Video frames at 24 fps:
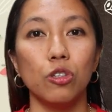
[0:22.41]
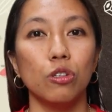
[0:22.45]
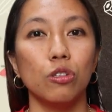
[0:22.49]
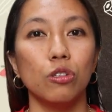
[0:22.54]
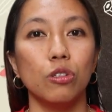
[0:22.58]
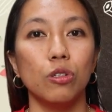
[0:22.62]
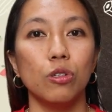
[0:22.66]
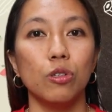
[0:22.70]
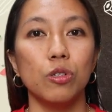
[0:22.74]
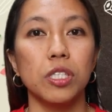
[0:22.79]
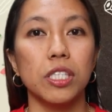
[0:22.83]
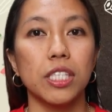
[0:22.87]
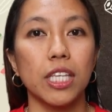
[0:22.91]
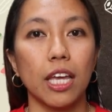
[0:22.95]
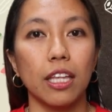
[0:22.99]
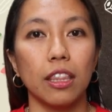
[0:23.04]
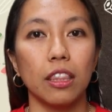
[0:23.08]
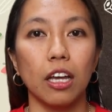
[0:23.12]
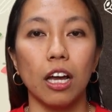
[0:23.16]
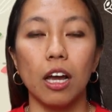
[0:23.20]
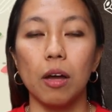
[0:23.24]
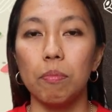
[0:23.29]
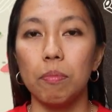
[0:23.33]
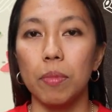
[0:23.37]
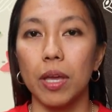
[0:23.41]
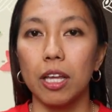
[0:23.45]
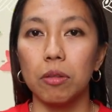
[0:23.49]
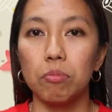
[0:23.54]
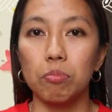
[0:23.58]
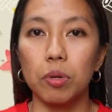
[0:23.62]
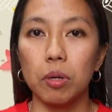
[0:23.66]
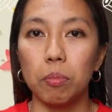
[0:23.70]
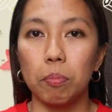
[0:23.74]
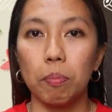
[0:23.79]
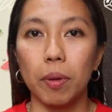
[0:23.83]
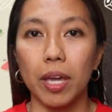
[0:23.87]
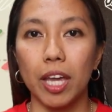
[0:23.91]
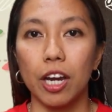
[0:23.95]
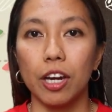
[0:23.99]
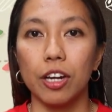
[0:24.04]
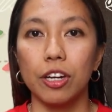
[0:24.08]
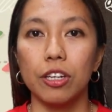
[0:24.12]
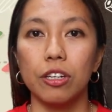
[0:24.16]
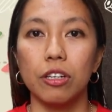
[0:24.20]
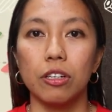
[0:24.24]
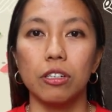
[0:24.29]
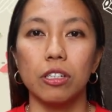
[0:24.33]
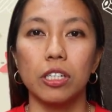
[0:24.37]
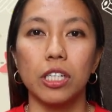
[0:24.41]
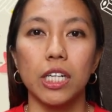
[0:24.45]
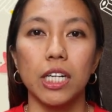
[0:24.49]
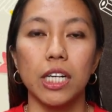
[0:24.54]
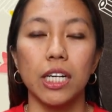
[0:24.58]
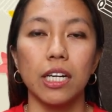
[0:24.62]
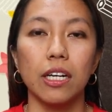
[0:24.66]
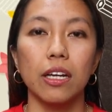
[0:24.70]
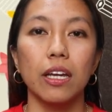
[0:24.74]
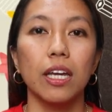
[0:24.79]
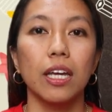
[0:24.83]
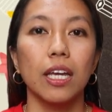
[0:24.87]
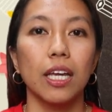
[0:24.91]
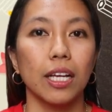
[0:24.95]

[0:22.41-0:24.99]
to set up and prepare your